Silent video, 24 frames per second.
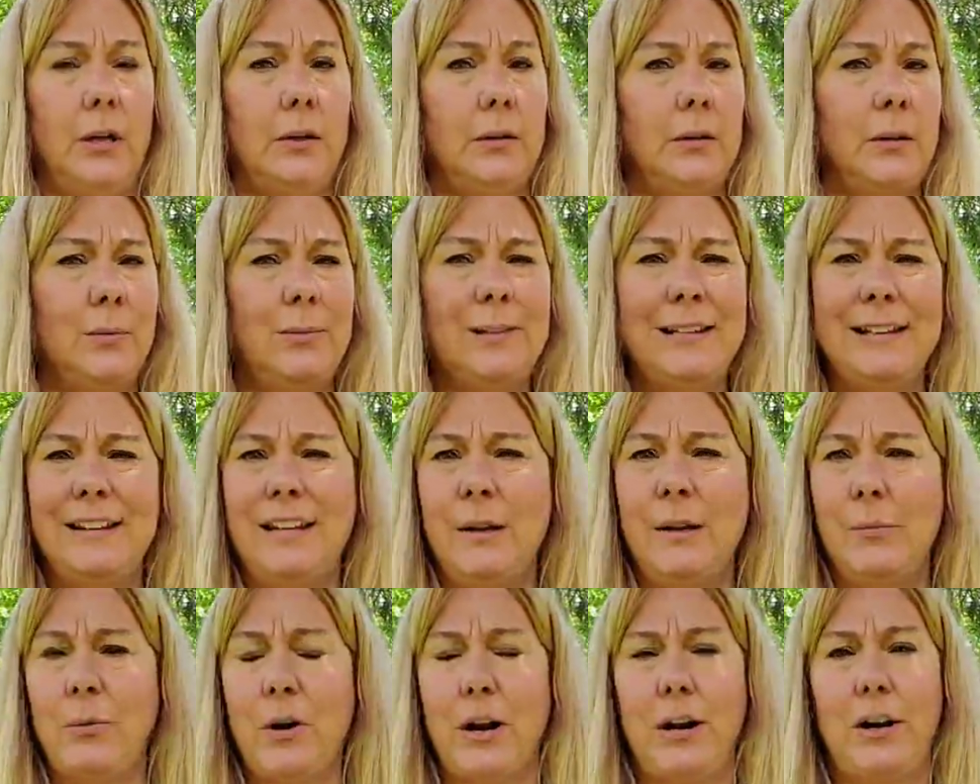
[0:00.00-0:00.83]

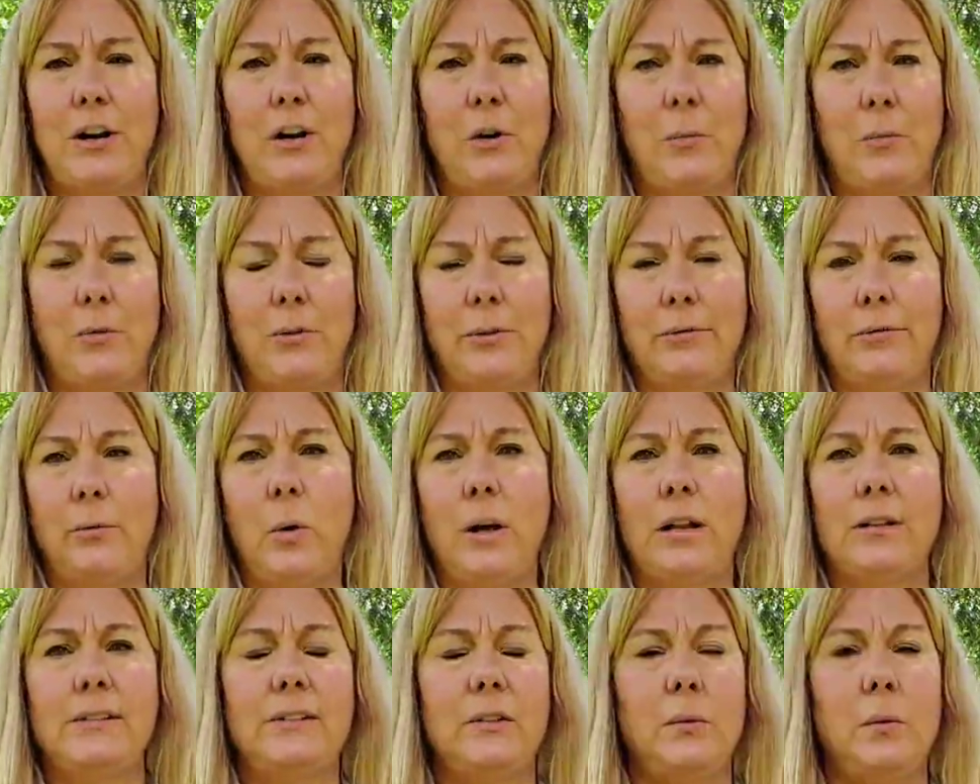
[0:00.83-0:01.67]
completely predator proof,
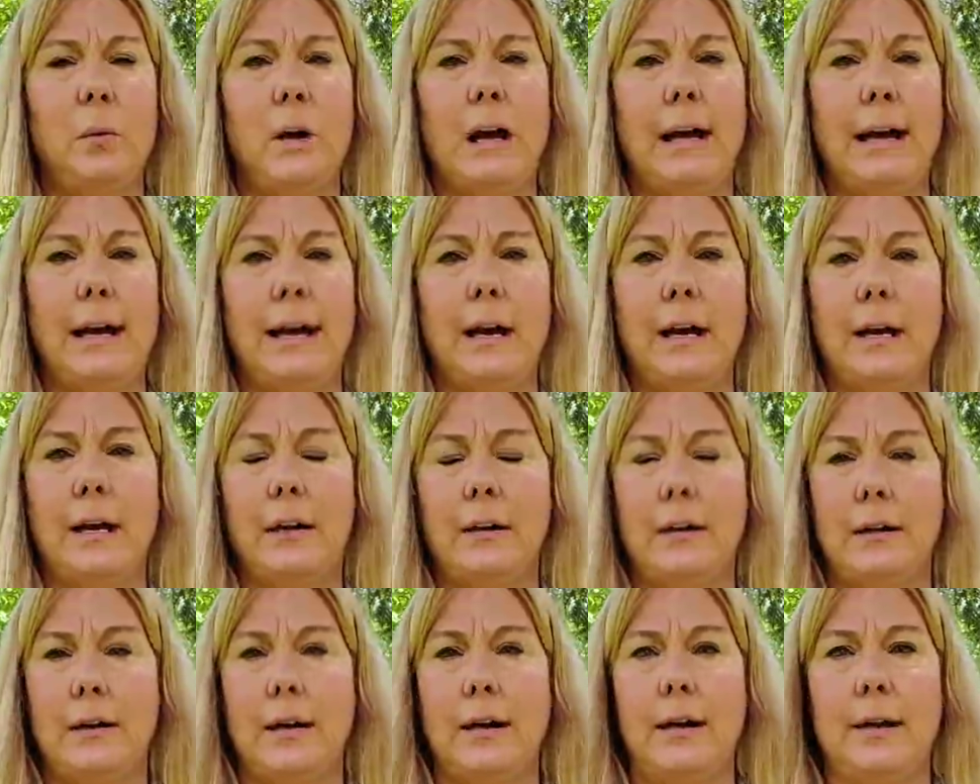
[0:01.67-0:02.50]
welded
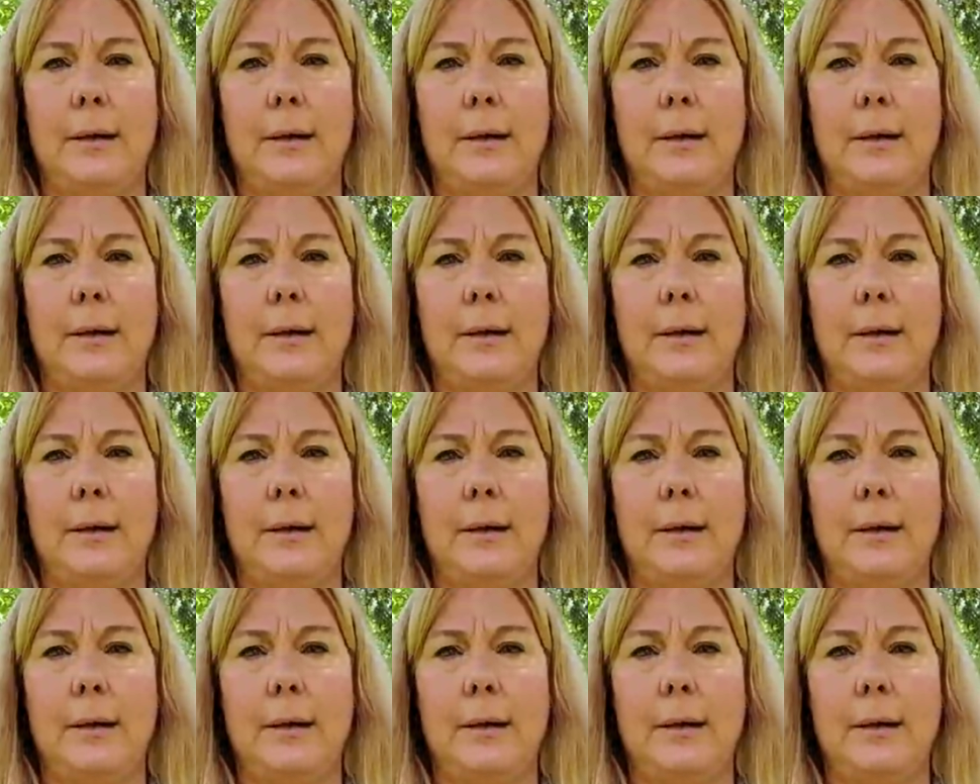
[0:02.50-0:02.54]
wire,